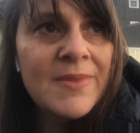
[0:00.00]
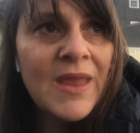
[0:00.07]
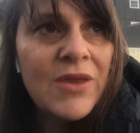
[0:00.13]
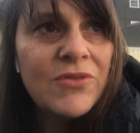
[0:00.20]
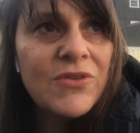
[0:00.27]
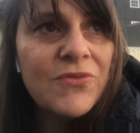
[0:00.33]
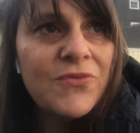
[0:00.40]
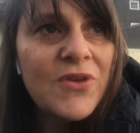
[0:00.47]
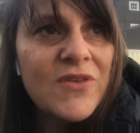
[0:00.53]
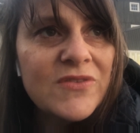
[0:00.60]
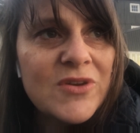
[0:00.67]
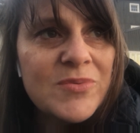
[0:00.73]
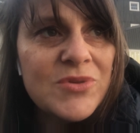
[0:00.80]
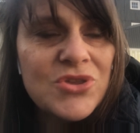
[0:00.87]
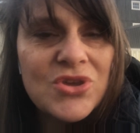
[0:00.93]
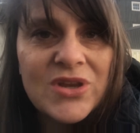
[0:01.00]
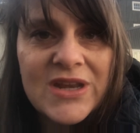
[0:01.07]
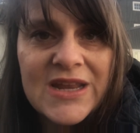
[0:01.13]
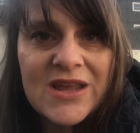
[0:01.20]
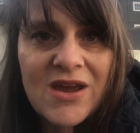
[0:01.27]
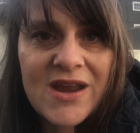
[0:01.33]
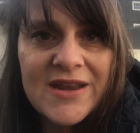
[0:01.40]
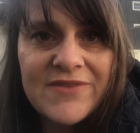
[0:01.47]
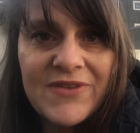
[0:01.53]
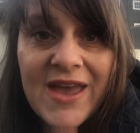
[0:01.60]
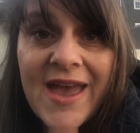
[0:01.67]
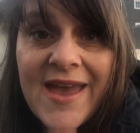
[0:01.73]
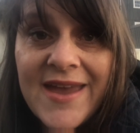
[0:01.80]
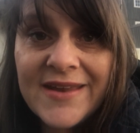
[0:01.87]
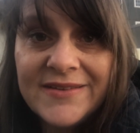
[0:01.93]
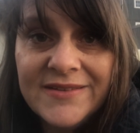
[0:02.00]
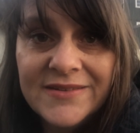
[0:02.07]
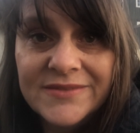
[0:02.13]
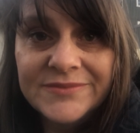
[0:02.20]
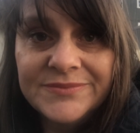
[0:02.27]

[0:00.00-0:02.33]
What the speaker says: It was the first opportunity I'd ever had